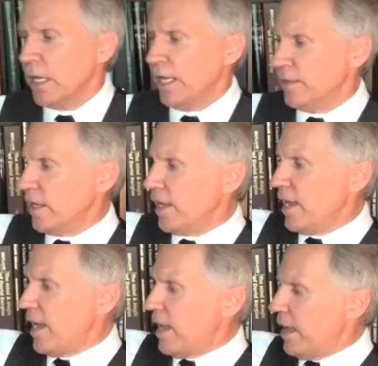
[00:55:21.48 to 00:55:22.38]
And then I
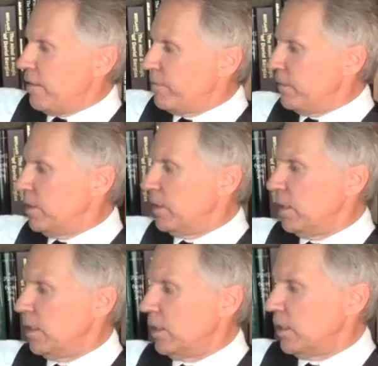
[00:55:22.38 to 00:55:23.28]
have
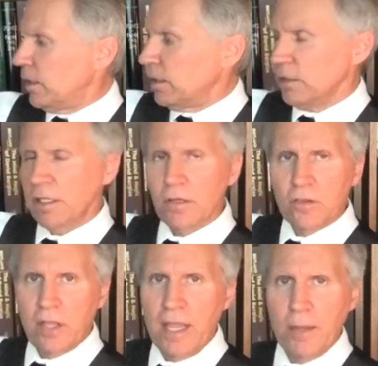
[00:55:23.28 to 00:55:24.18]
a little
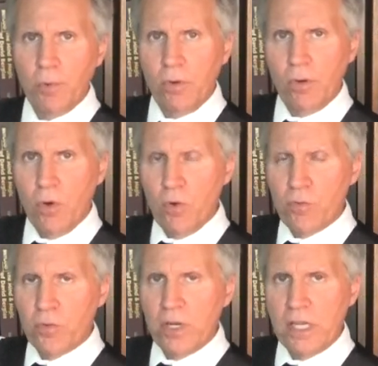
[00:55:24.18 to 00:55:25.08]
table
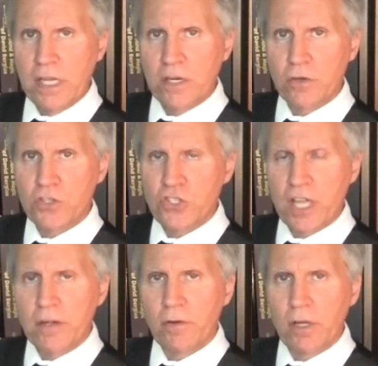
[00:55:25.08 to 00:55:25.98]
over here,
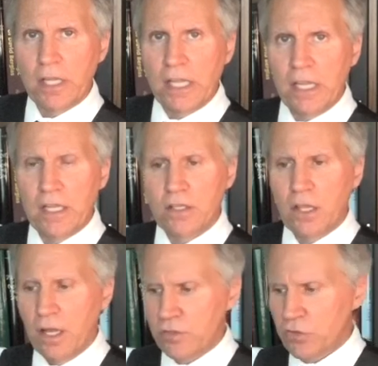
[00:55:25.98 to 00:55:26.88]
generally
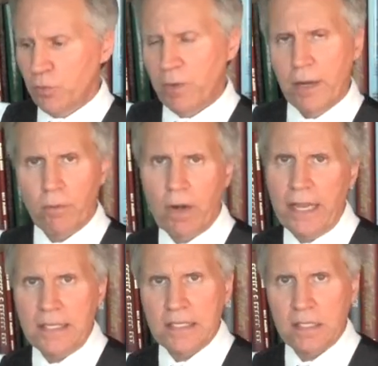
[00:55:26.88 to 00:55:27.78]
to my
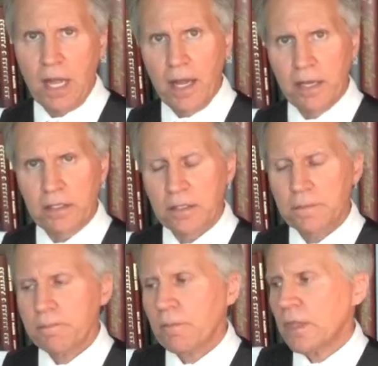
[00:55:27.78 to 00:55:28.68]
right side.
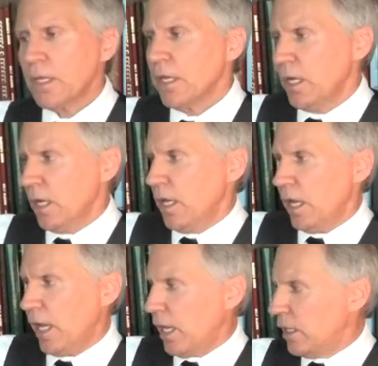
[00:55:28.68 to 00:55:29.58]

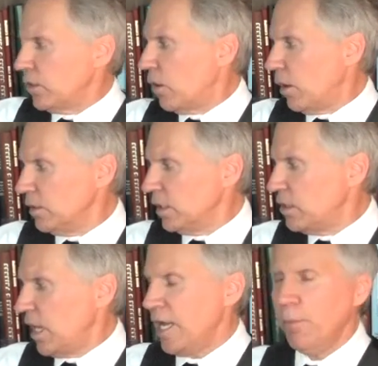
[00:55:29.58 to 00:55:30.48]
And on the
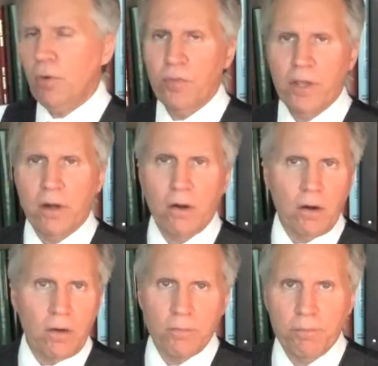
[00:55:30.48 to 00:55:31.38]
table there
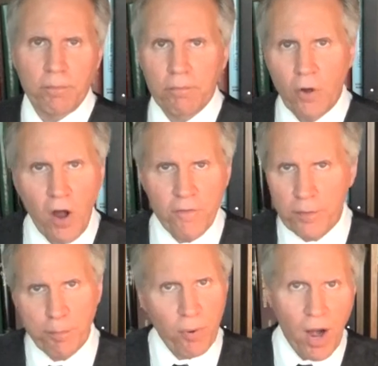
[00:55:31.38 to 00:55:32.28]
are
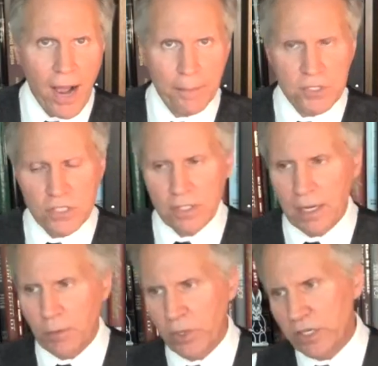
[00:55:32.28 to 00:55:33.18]
often props.
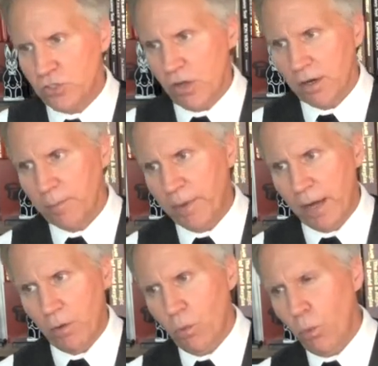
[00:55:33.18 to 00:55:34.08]
We can talk
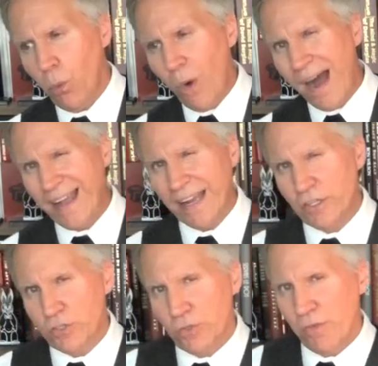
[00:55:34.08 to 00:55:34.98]
about why I
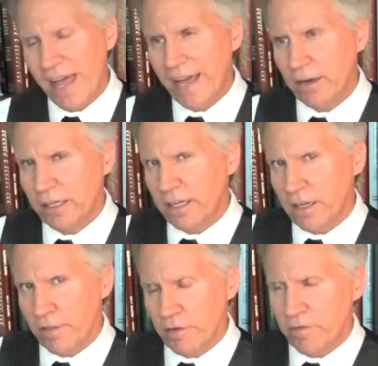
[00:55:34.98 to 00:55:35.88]
do that in
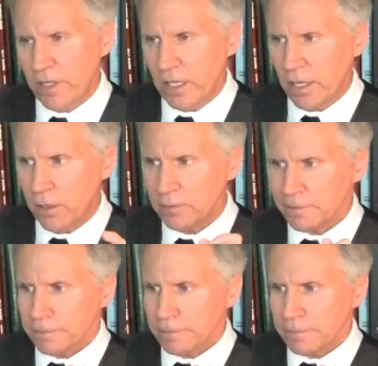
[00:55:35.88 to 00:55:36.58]
another video.